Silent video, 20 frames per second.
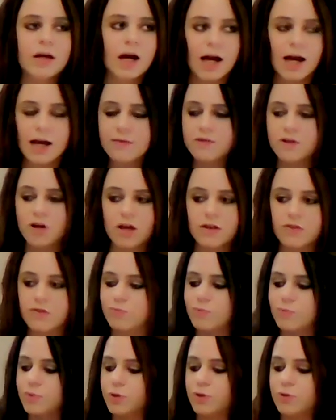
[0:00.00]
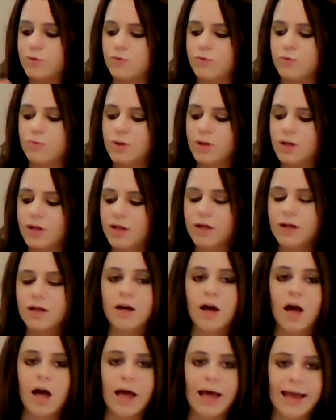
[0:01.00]
I've gone through
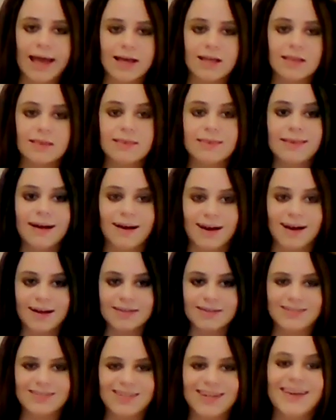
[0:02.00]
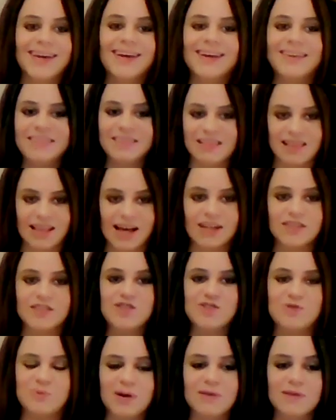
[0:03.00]
a lot in the
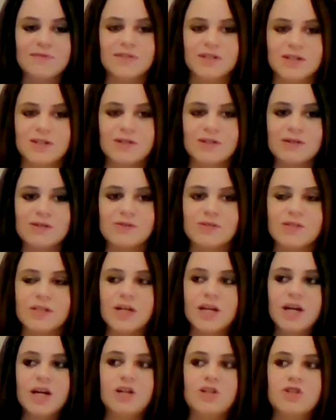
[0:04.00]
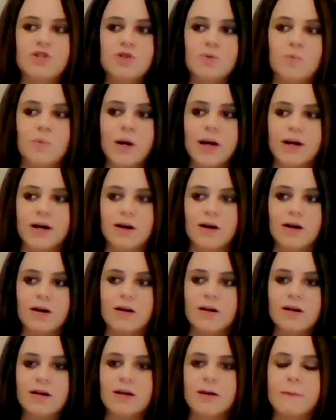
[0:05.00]
last 12 years, to
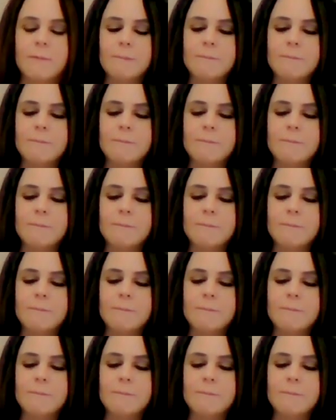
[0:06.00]
where